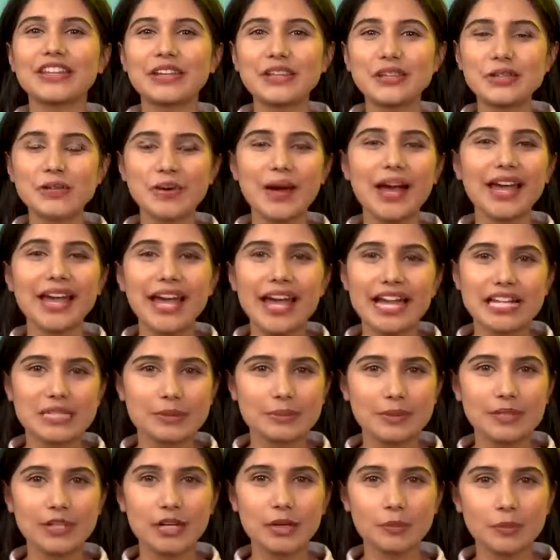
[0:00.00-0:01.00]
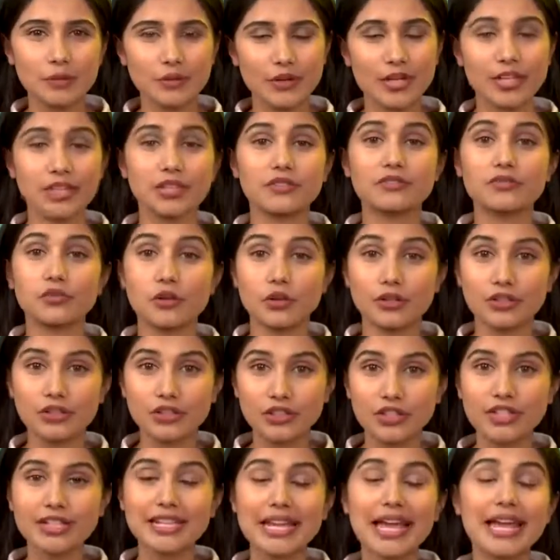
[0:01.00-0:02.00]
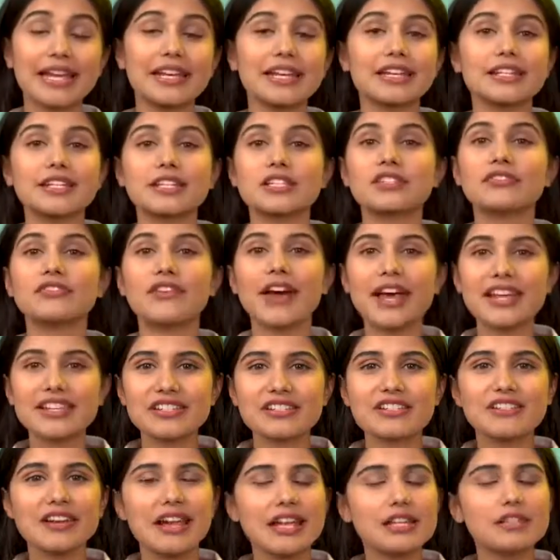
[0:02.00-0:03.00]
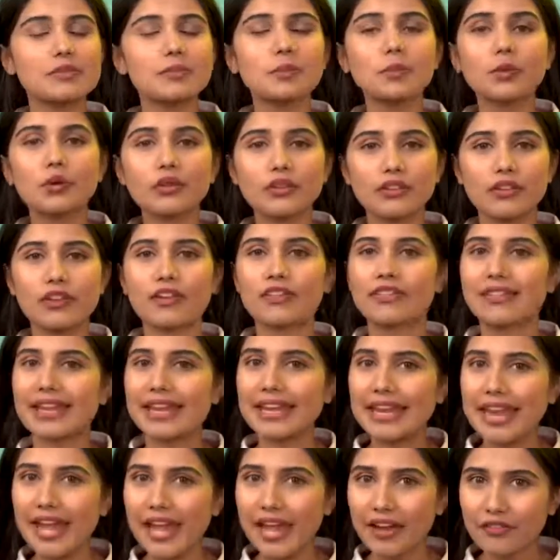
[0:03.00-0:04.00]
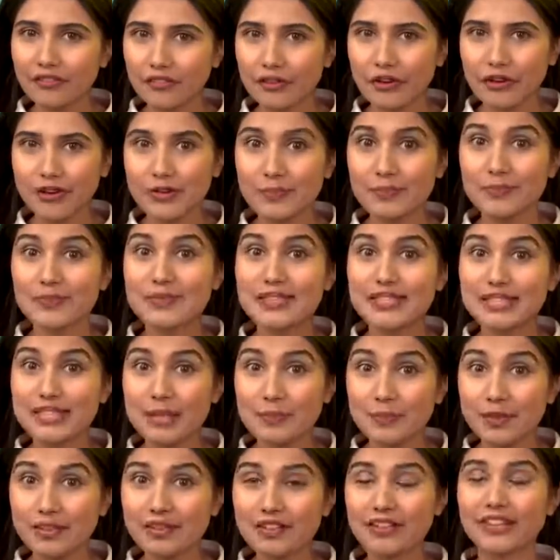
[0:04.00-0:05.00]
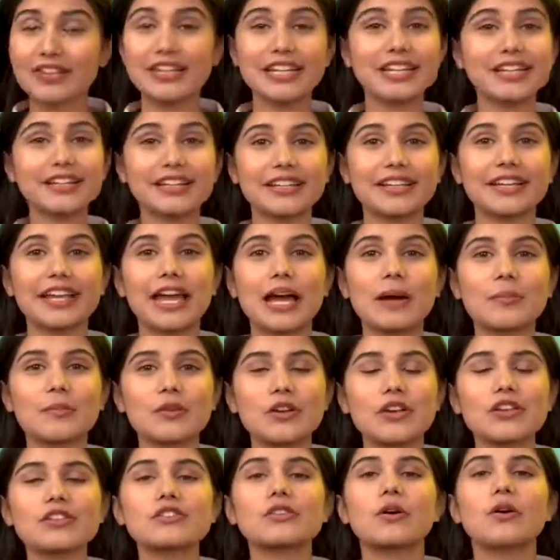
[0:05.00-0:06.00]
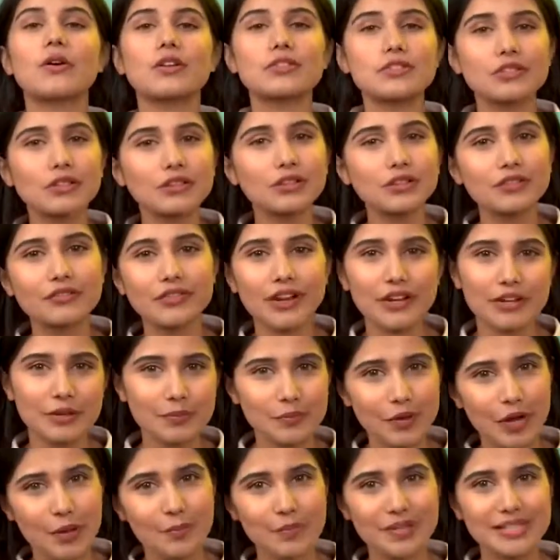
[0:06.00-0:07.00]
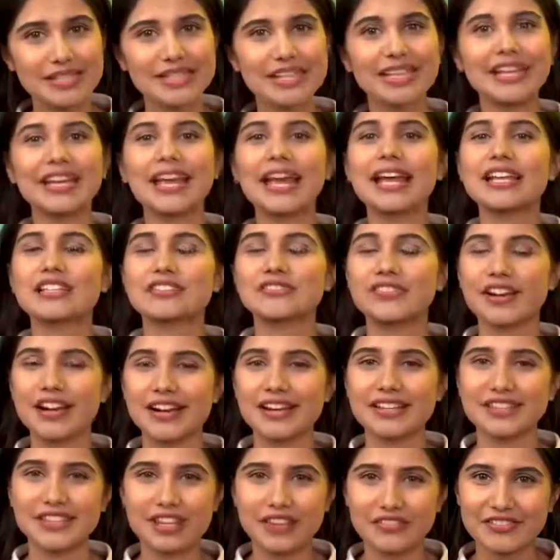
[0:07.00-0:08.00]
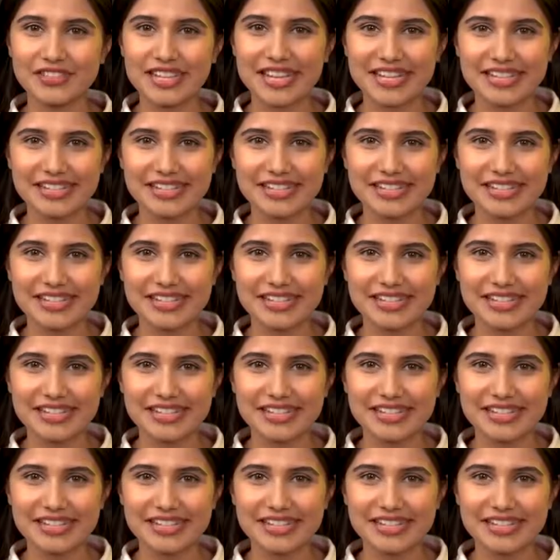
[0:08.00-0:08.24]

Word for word: The UI has been upgraded for good and it is faster and smoother than ever. Similarly, the cameras also look very promising as far as I've